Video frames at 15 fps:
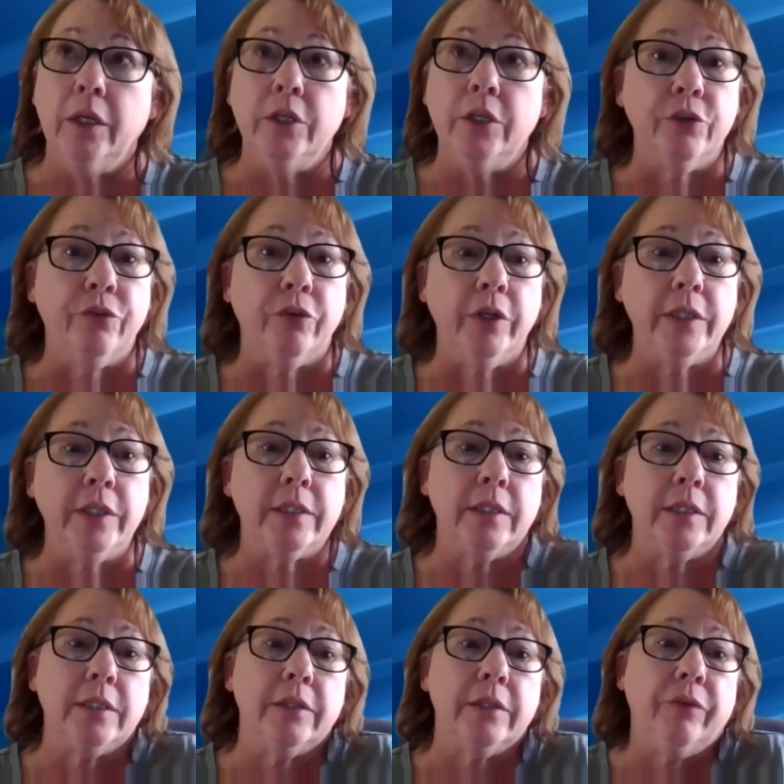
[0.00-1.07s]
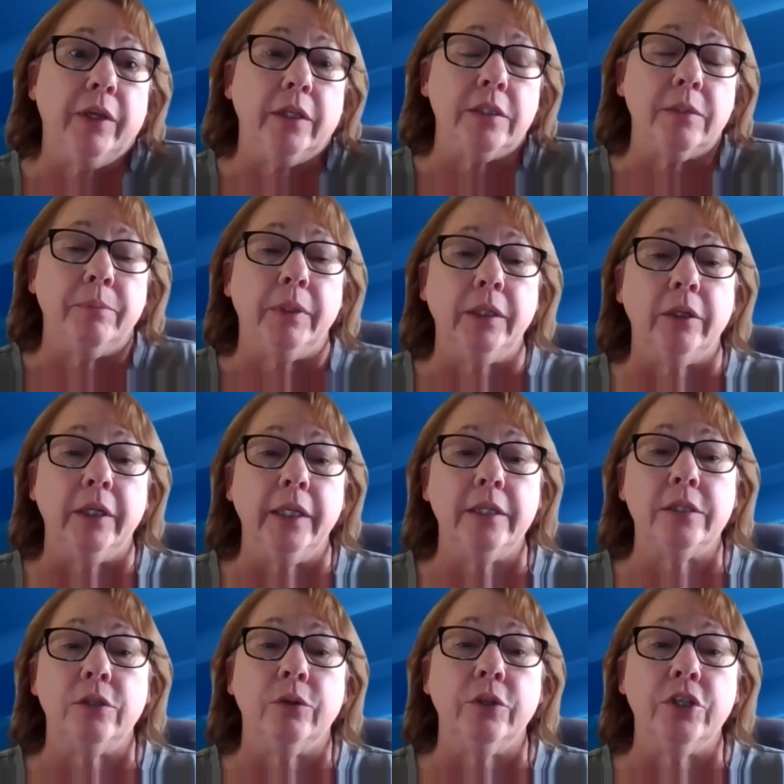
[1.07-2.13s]
So for instance, if antibiotic
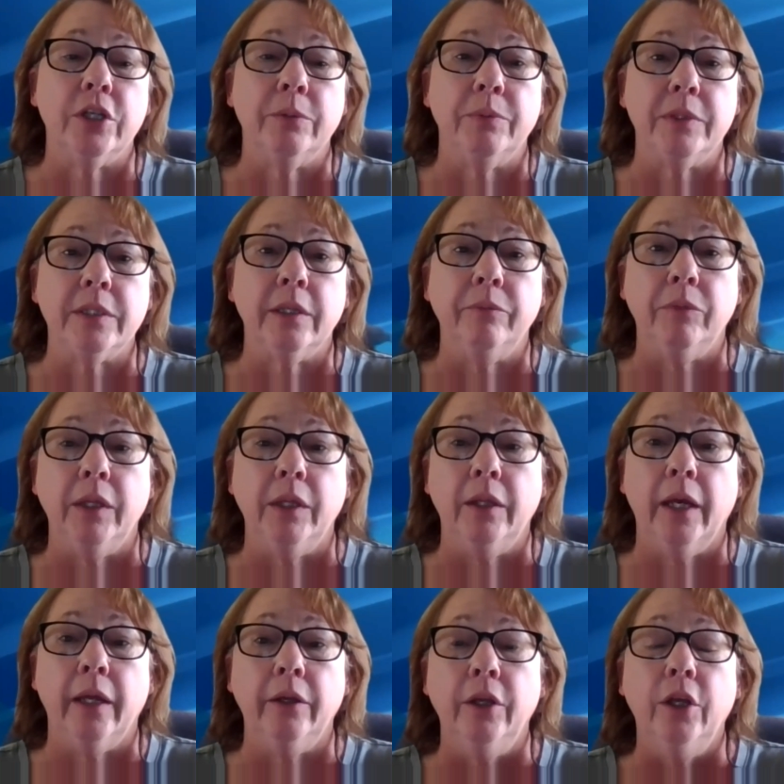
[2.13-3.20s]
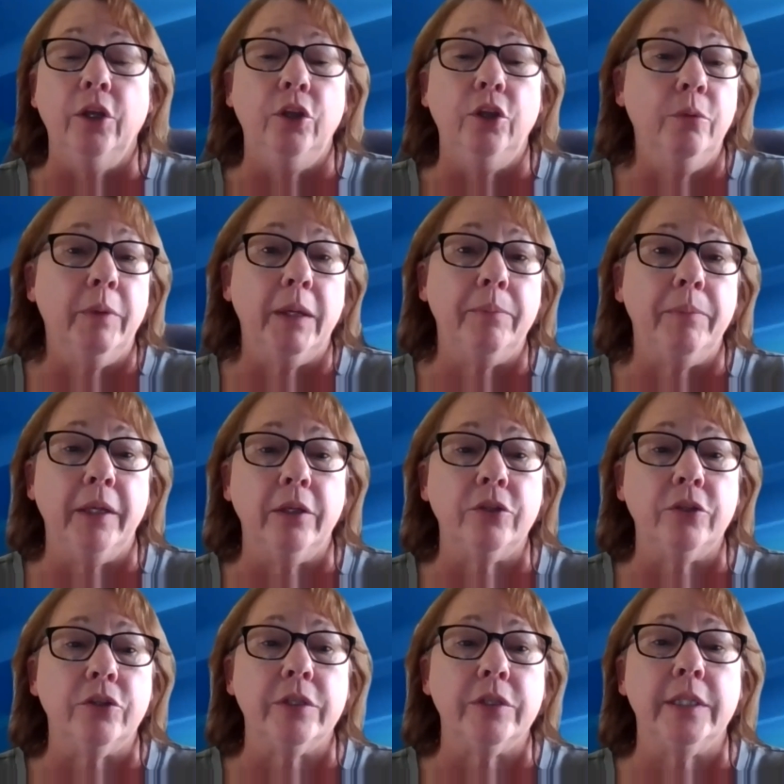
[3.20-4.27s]
stewardship is something that you might be
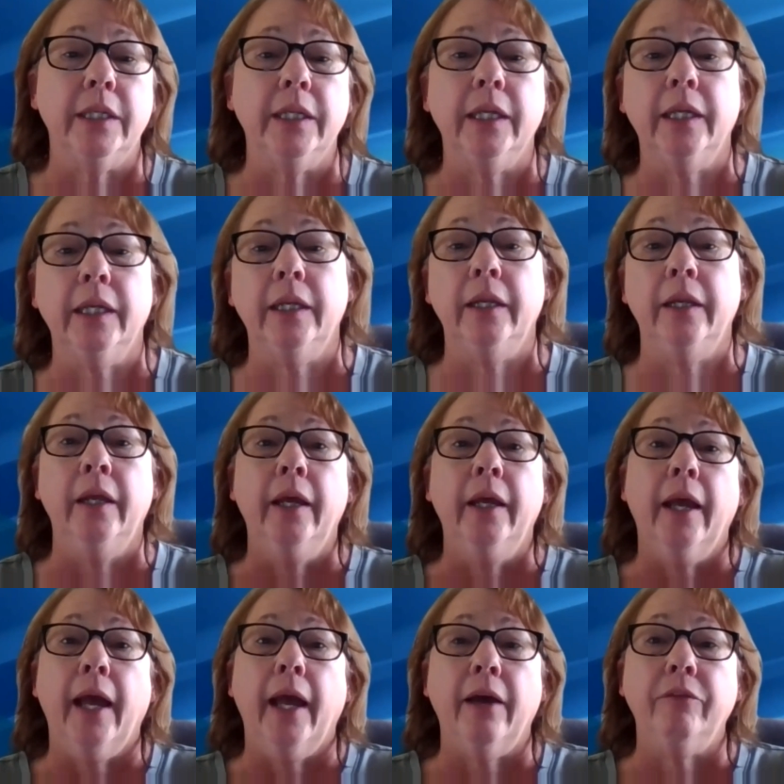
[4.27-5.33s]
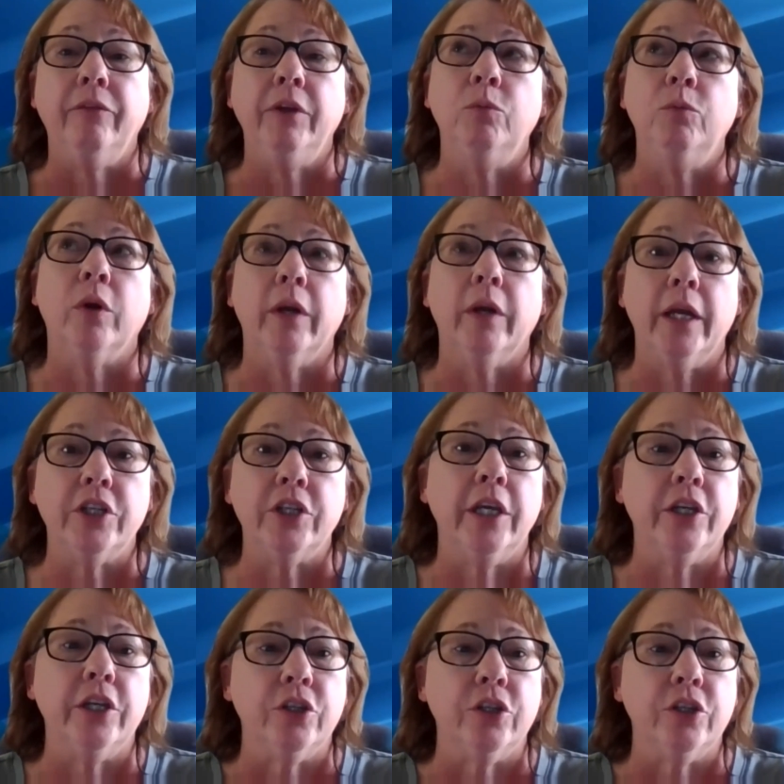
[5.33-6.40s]
interested in having more
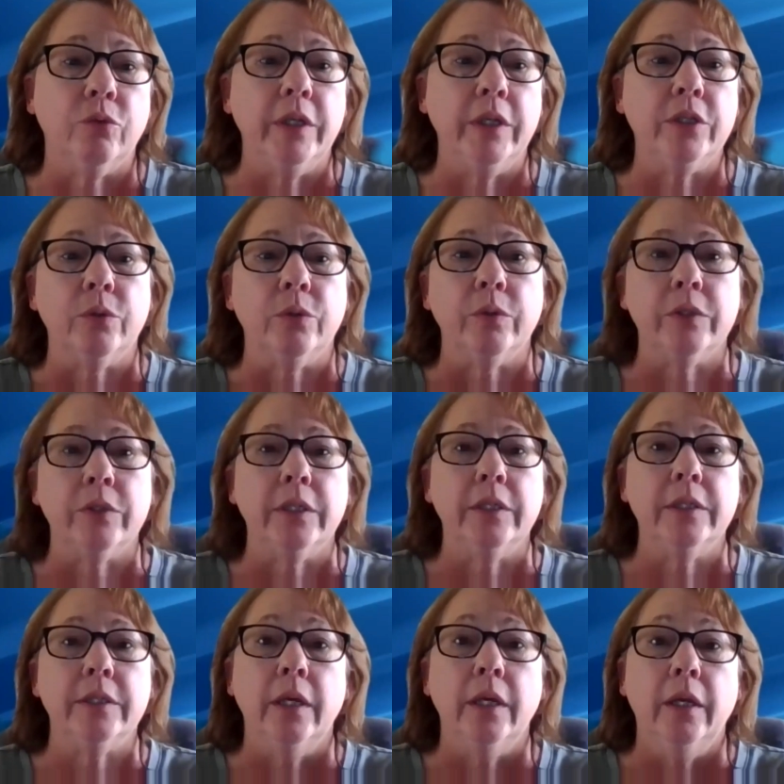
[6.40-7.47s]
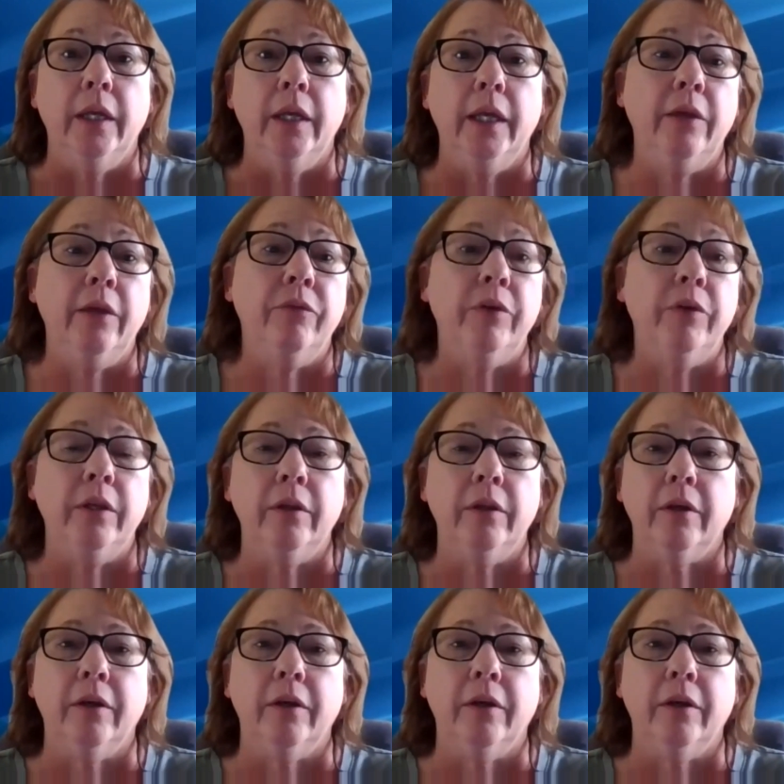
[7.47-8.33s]
education resources, even